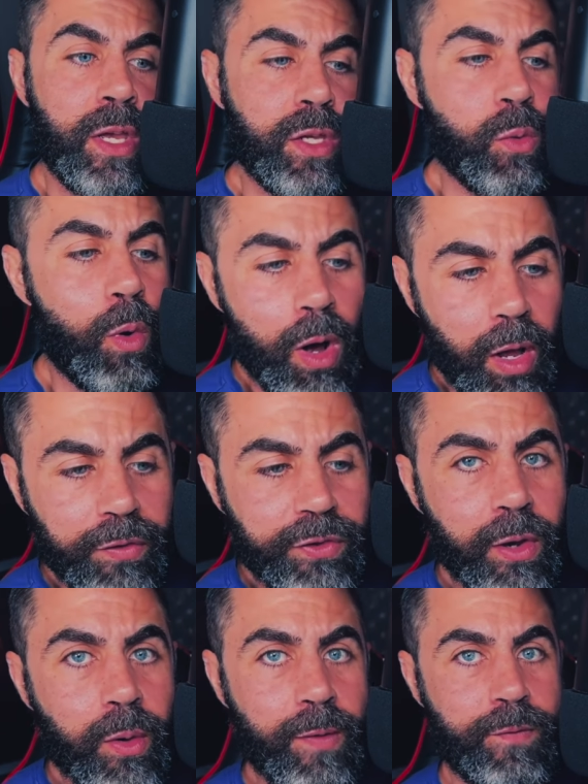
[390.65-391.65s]
You
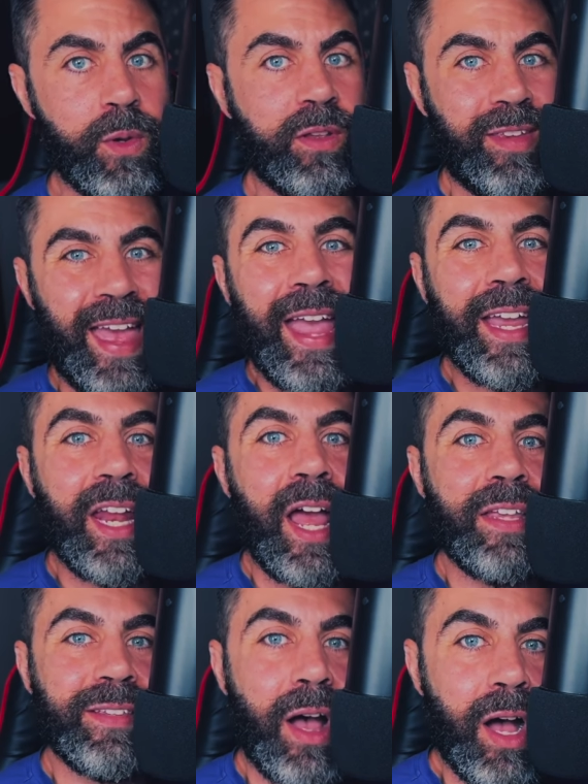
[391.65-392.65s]
also, if you
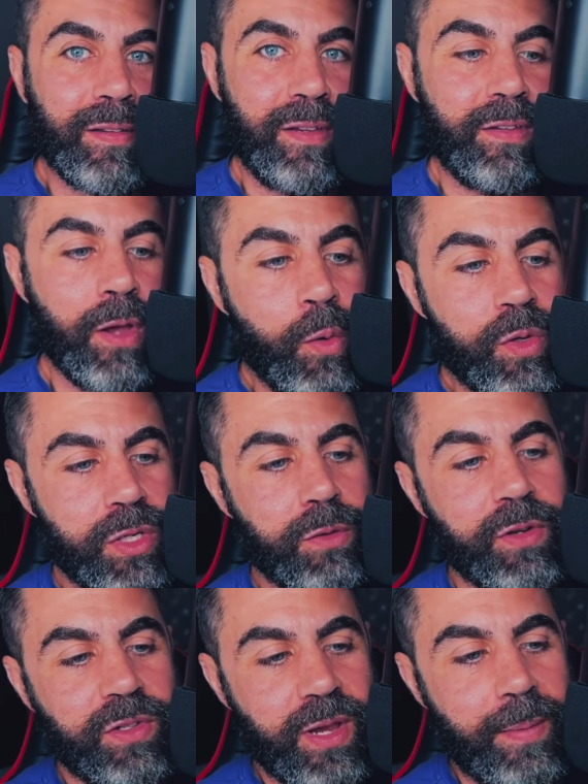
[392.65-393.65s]
antagonize oxytocin
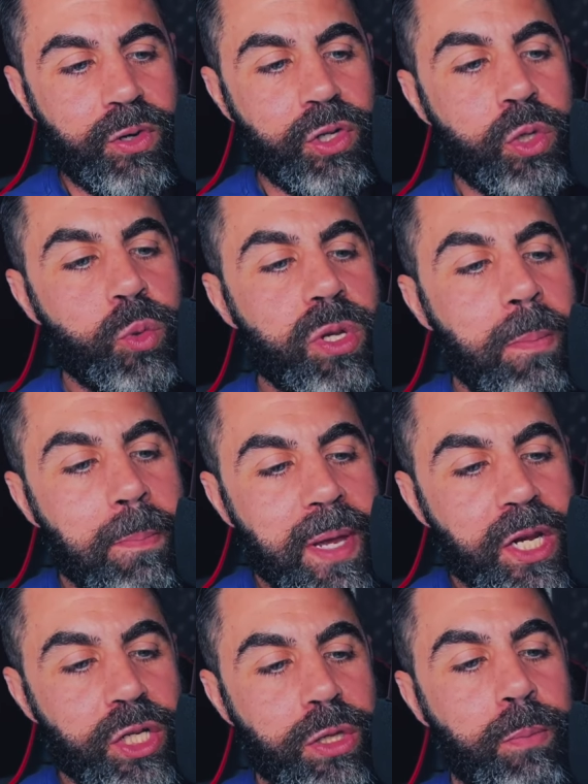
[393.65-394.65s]
receptors, you
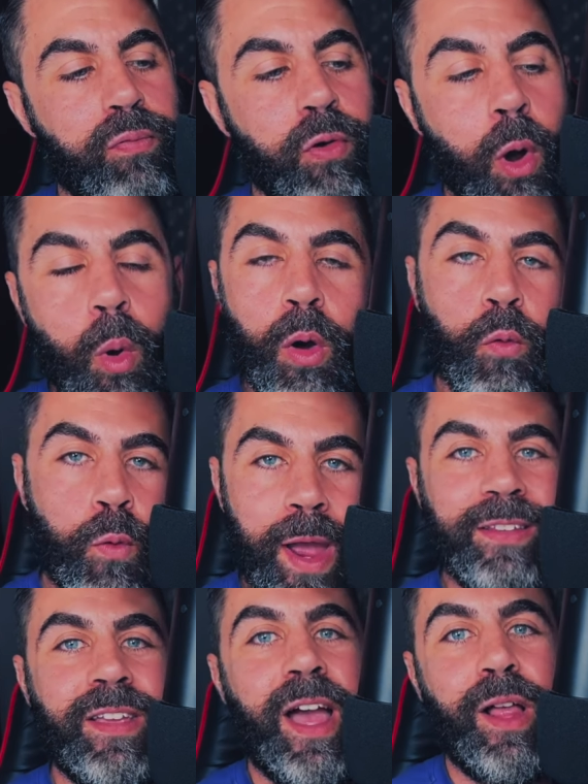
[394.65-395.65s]
diminish the pro
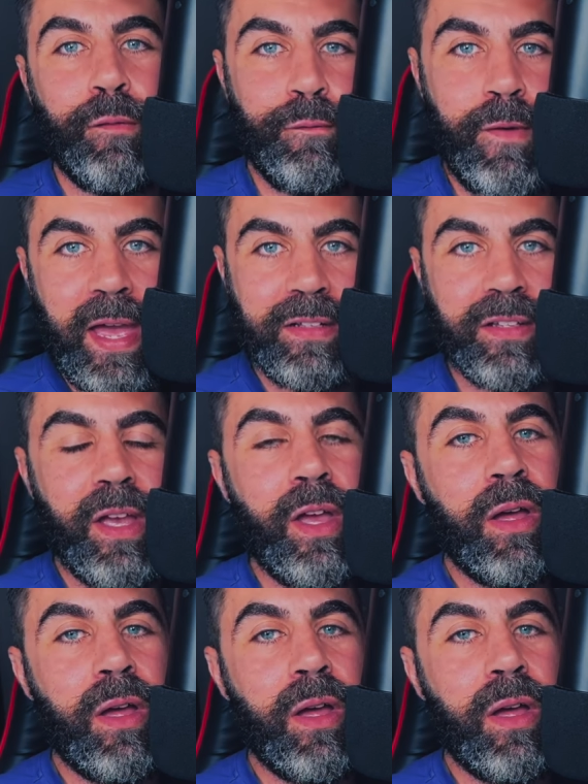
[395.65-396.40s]
erectile effect